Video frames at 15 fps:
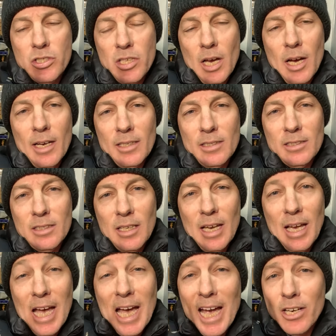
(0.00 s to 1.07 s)
size
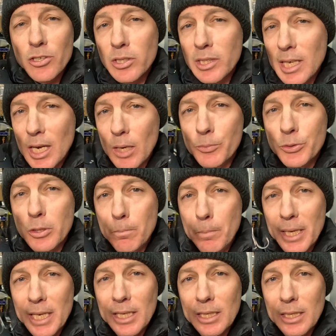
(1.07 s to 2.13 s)
actually helps the
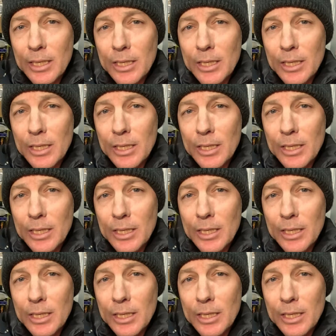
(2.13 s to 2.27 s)
bait